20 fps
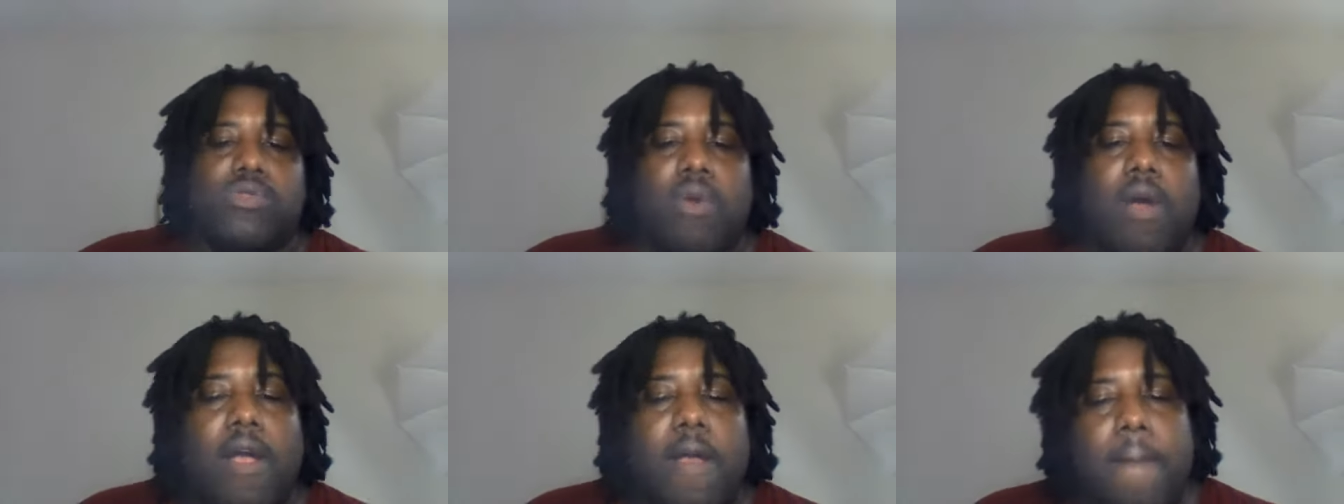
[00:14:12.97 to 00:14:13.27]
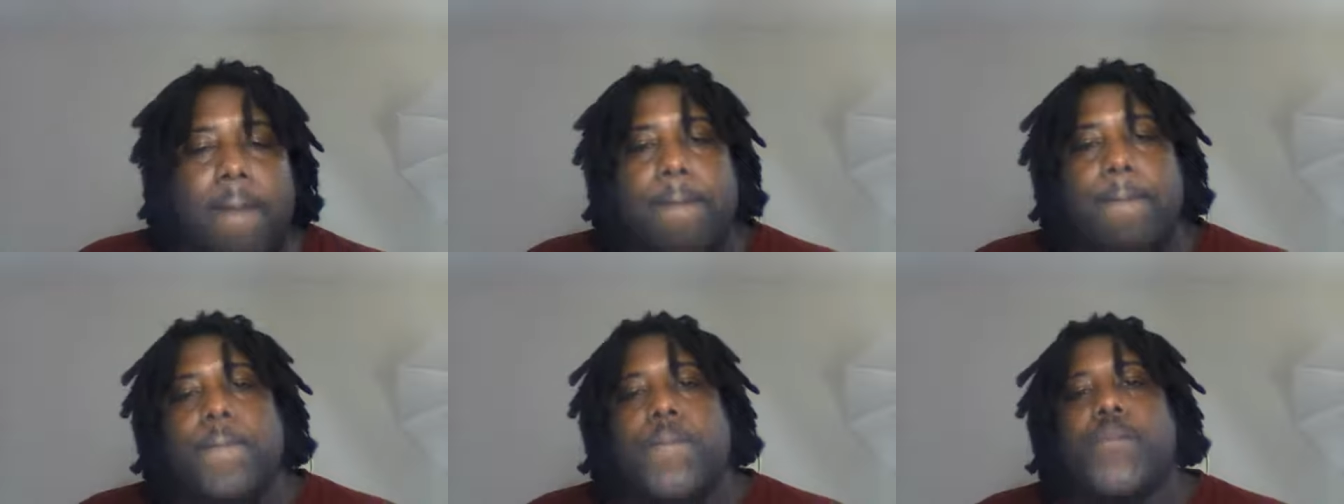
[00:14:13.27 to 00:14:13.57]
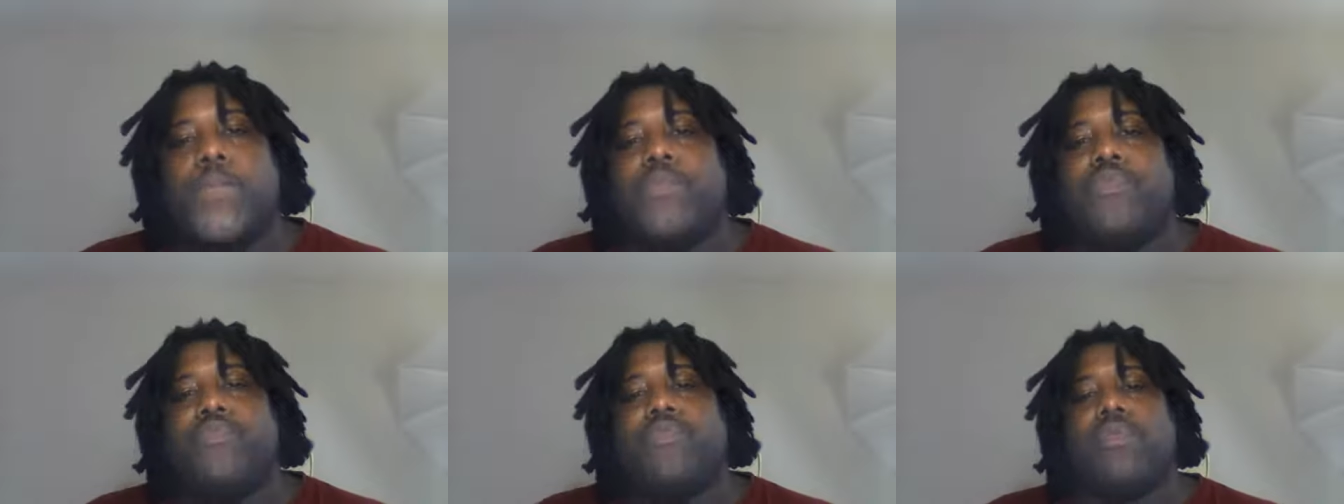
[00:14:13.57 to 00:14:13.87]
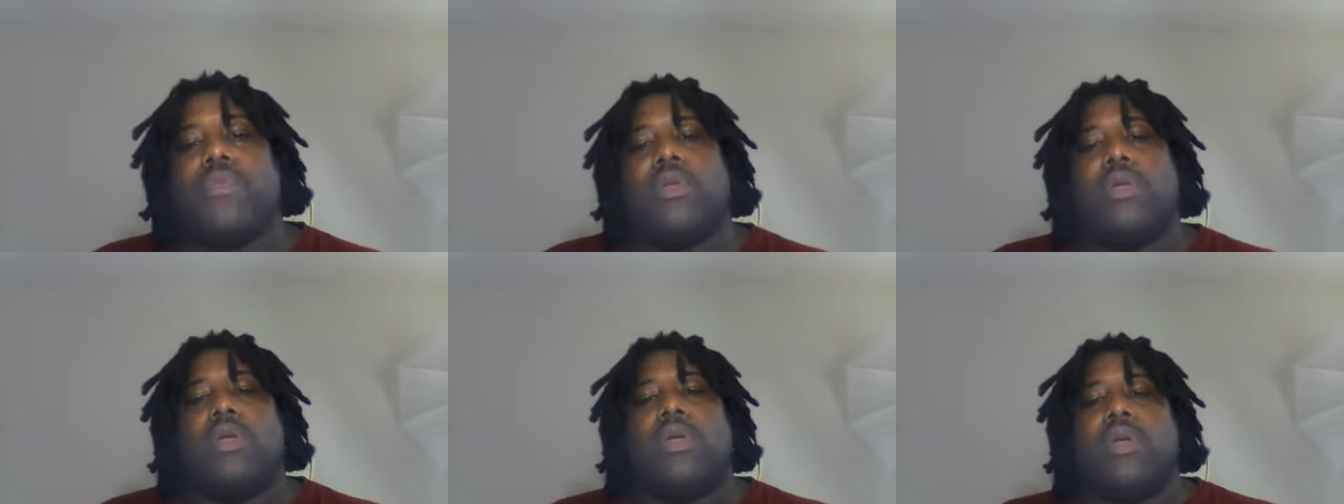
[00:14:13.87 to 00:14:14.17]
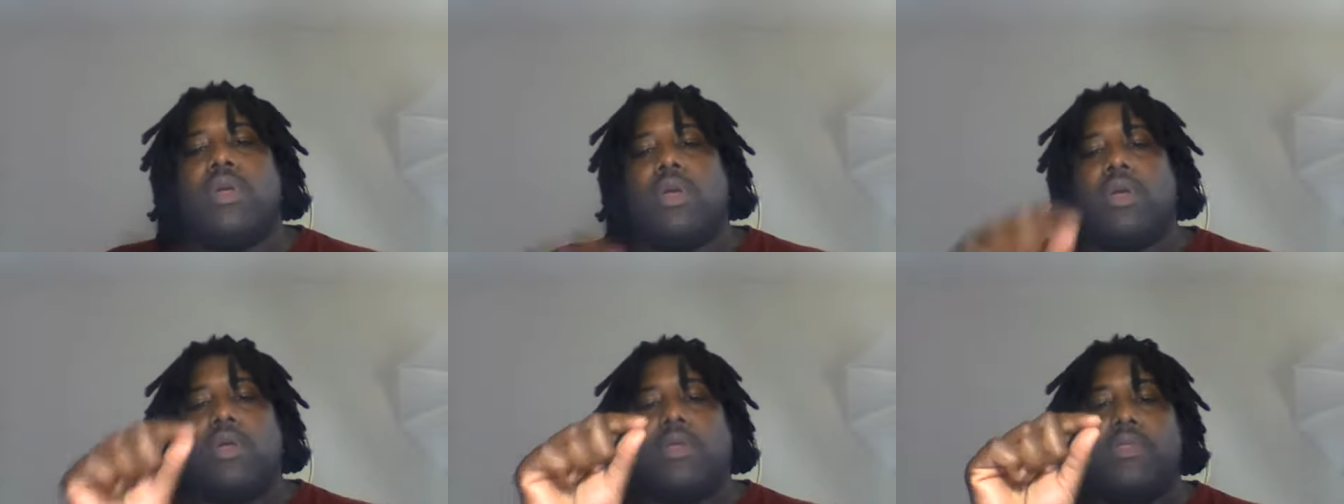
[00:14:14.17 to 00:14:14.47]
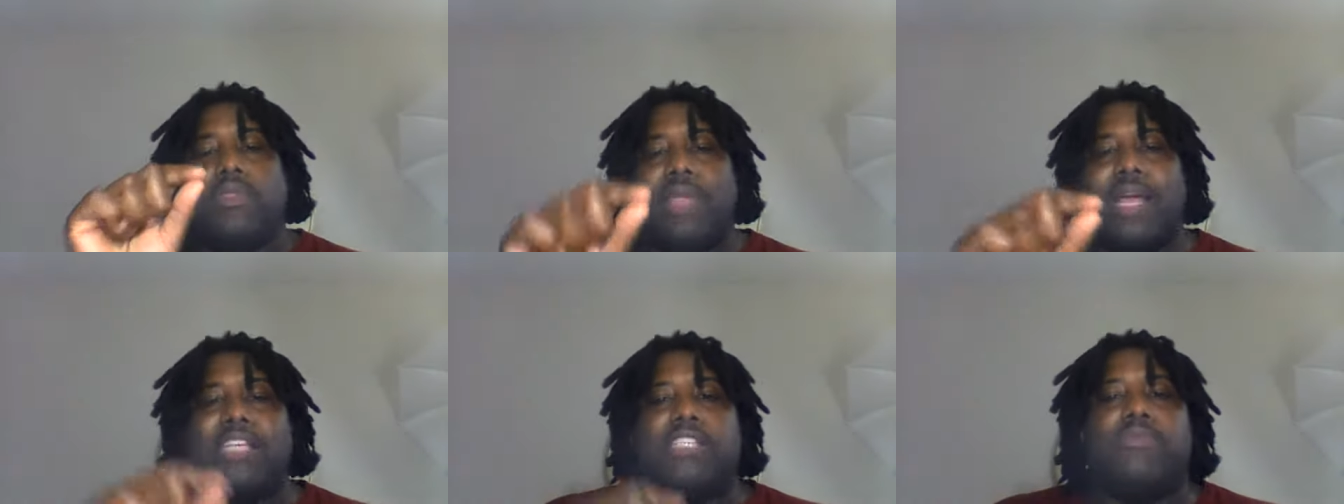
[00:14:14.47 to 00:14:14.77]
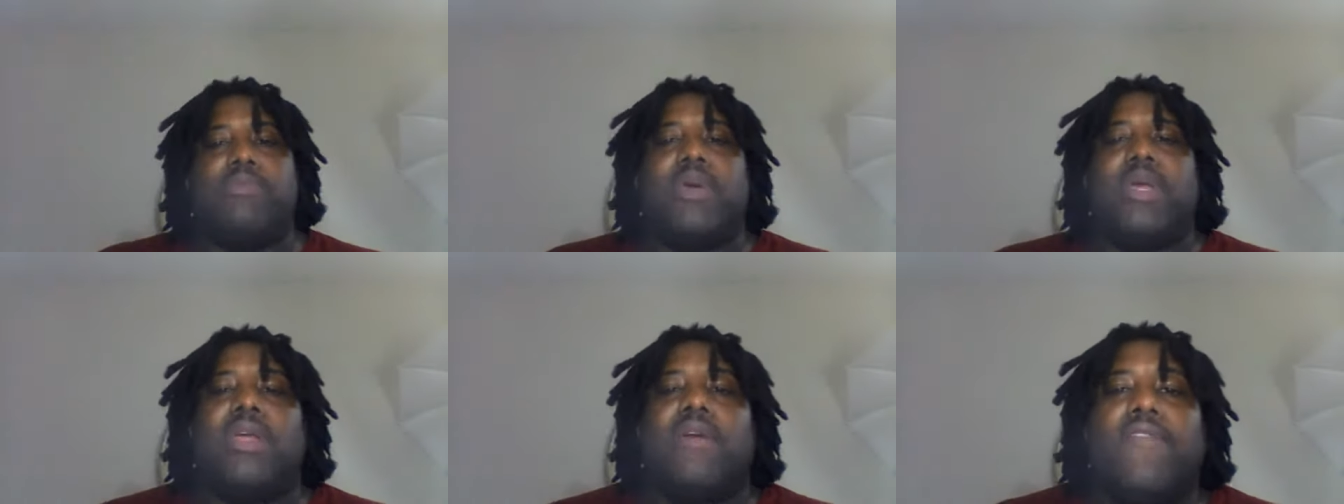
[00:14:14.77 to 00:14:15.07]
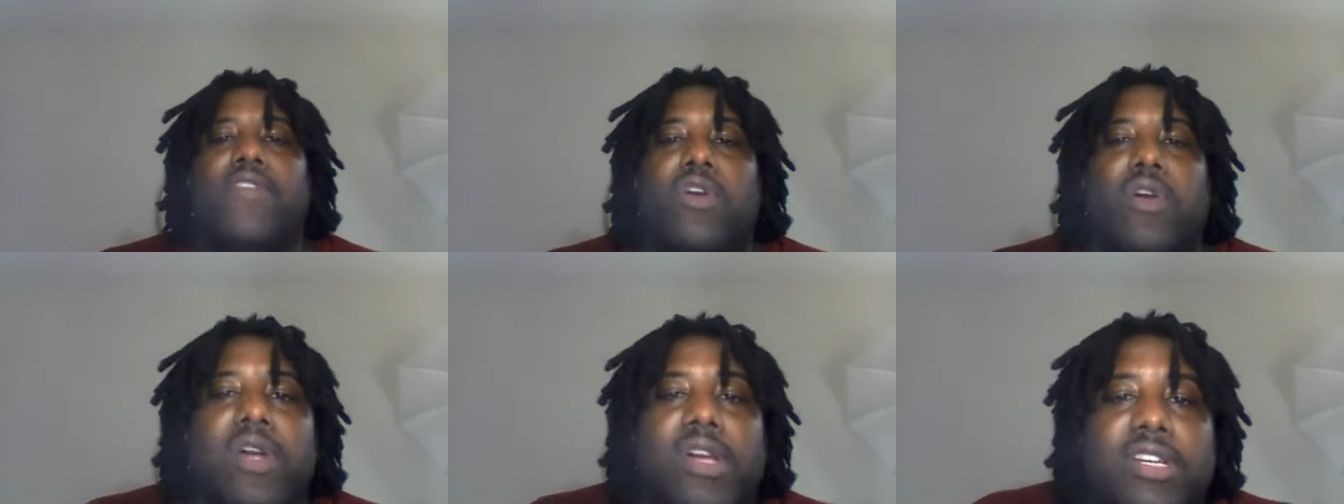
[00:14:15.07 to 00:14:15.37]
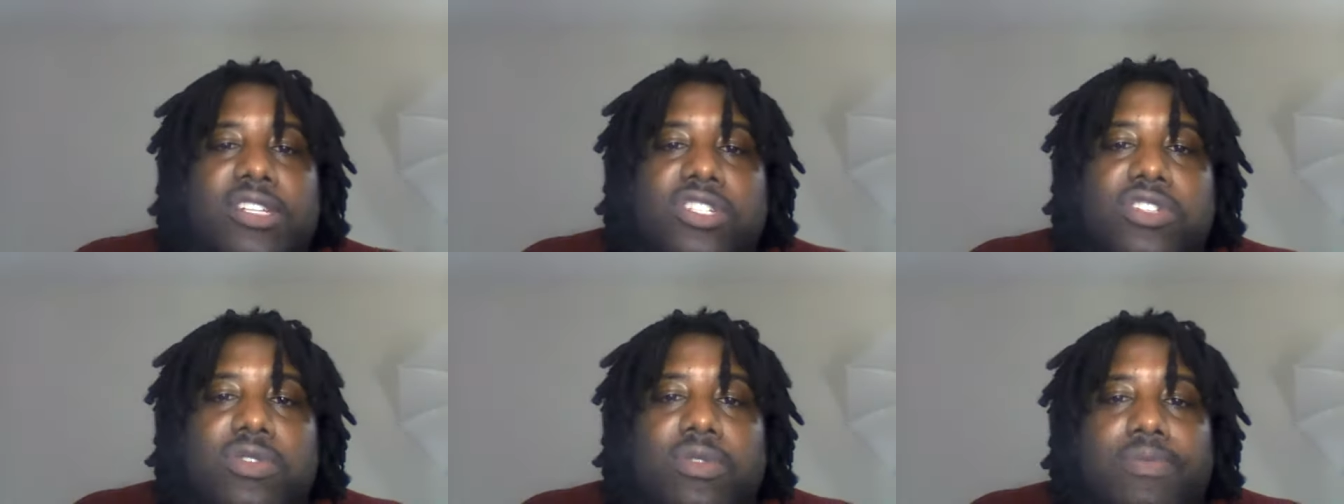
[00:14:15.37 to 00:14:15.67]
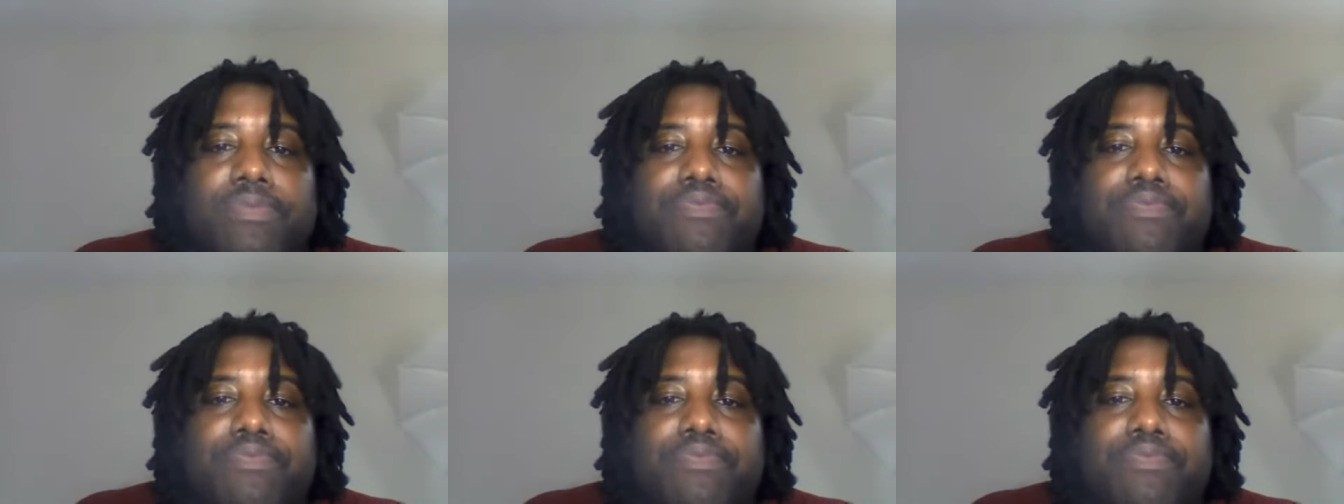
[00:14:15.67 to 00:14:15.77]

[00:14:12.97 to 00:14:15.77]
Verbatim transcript: right? That's many of your issue.